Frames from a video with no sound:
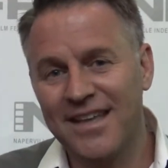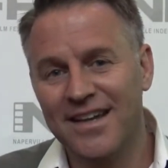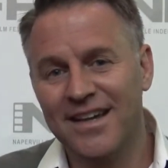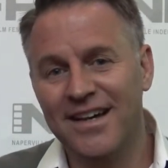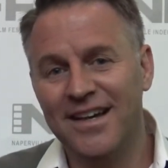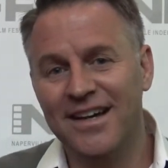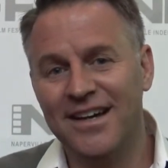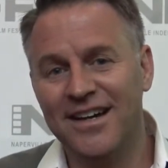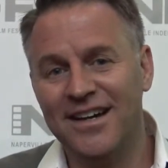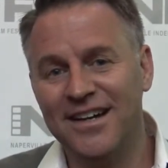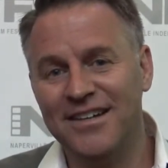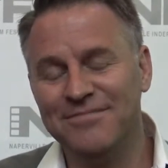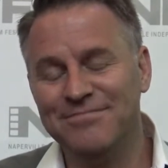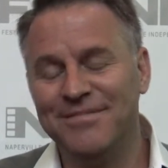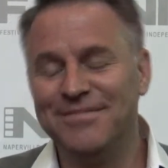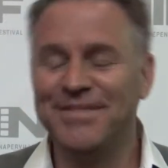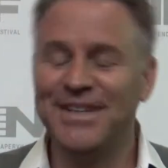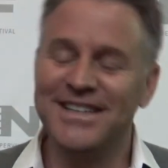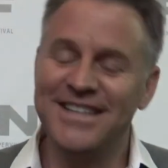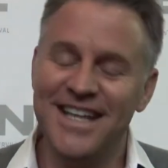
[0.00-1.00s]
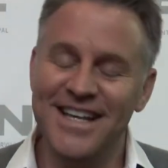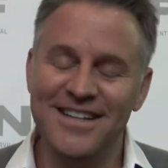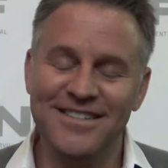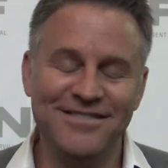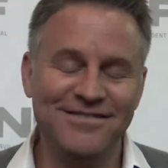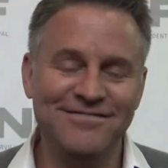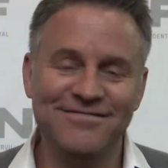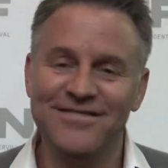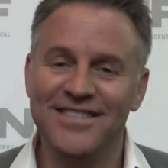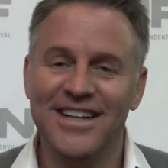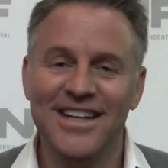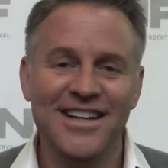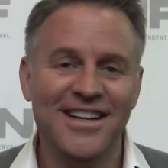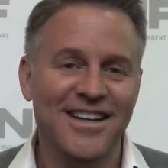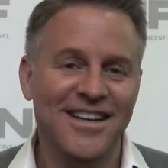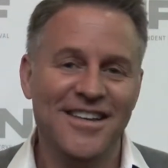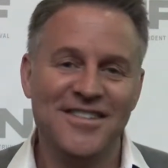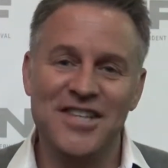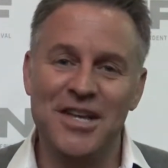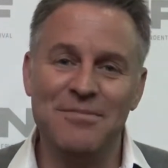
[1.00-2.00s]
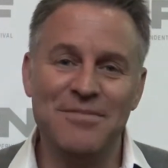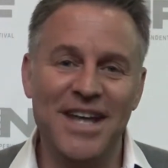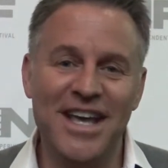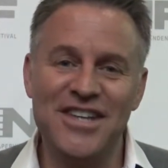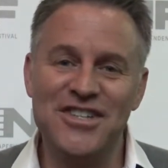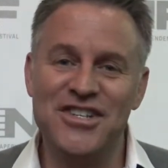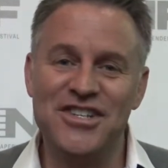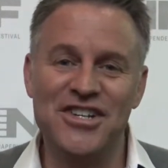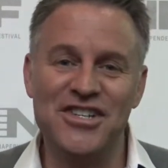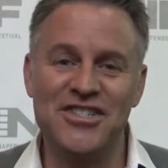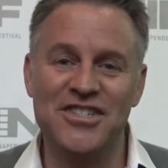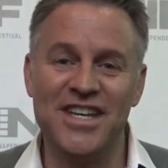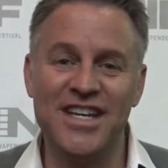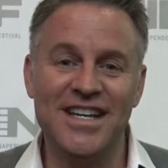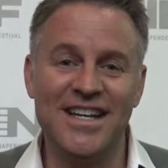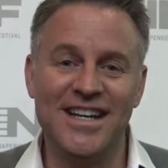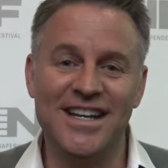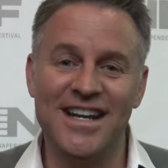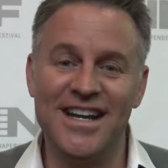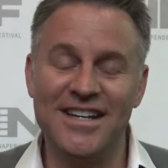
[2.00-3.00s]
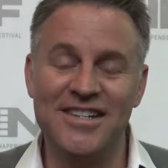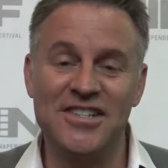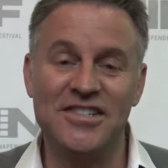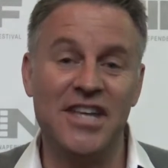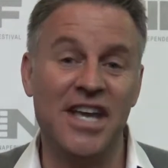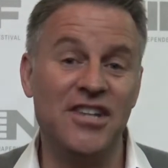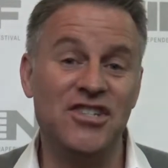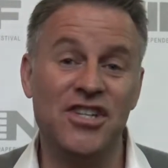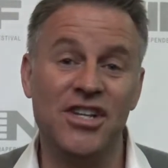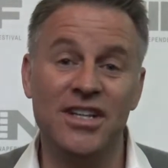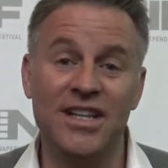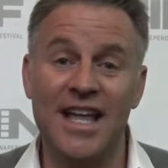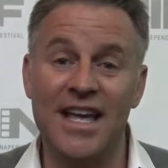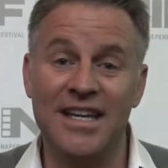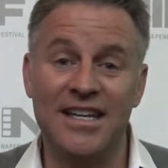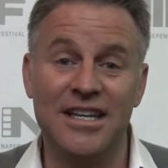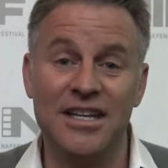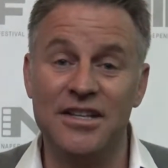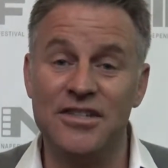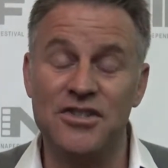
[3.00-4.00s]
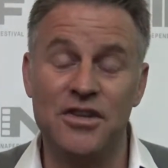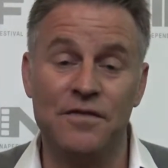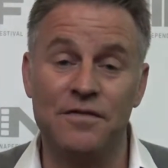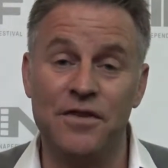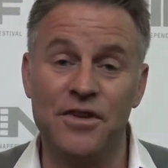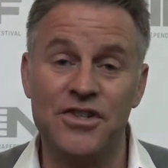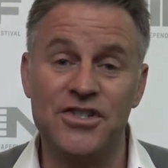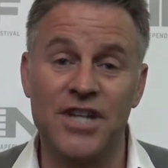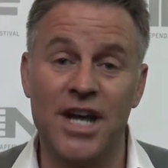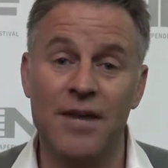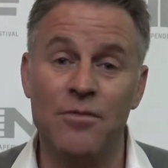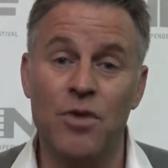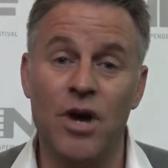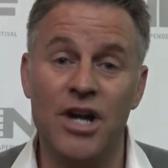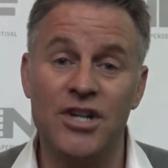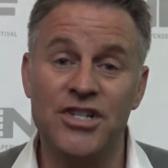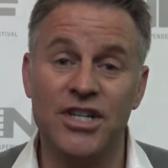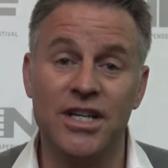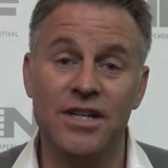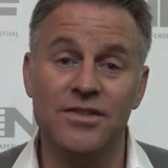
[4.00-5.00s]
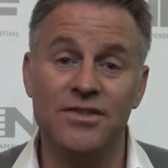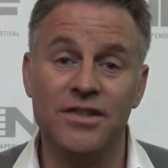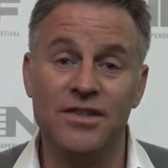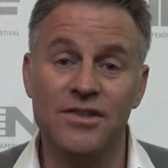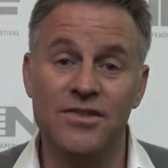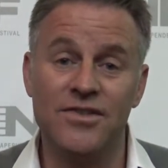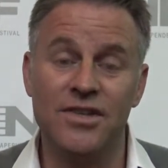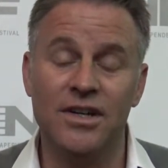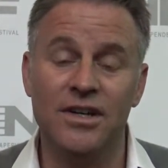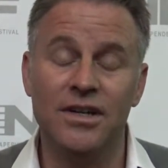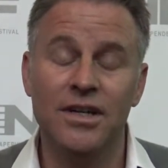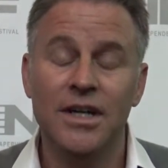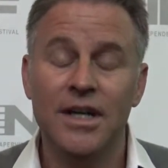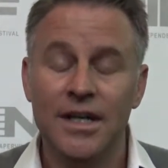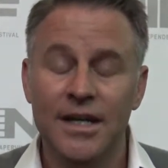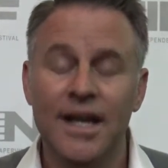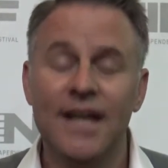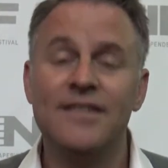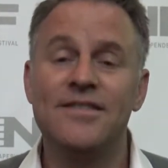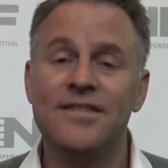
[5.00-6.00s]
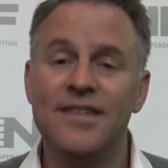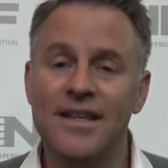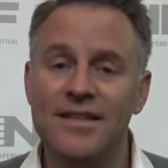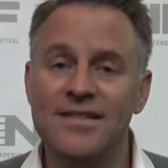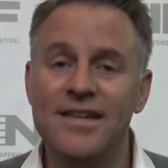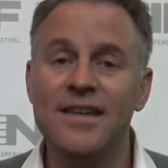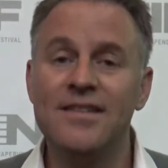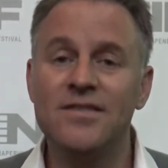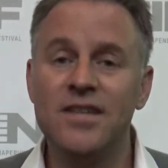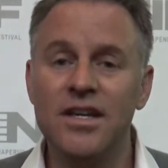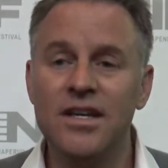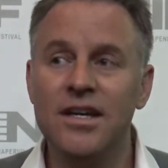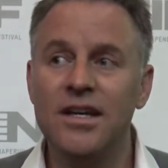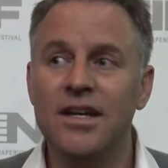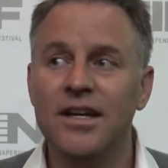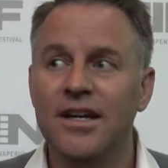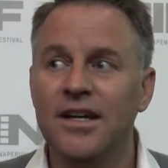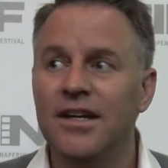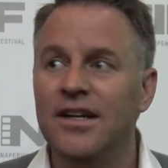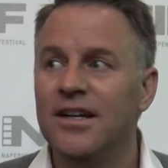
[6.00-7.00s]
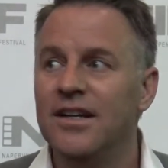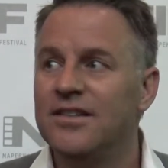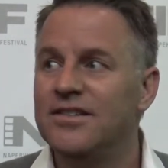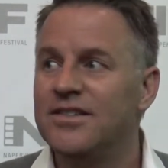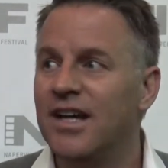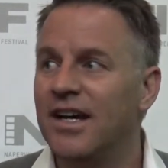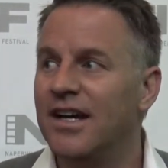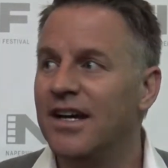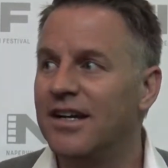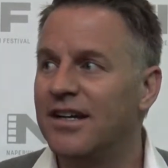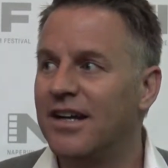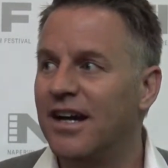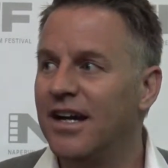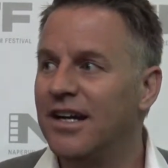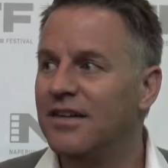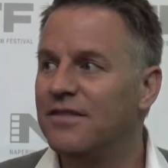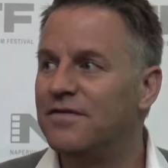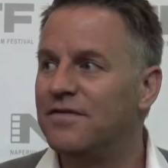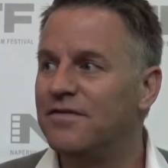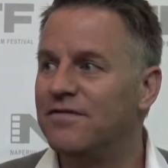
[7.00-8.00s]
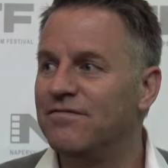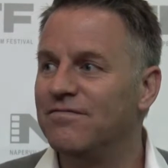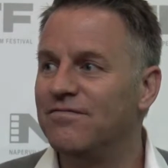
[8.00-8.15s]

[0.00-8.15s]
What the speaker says: But then some days you just see it and it just hits you like it's your first time watching it too. So it's easy to kind of